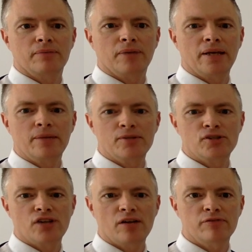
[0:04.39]
My name is
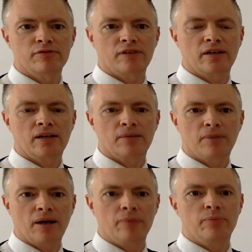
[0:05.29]
Jeff.
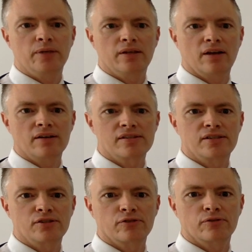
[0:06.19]
I've been an IELTS
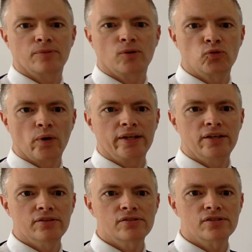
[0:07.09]
teacher for about 20
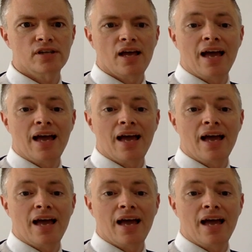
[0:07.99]
years,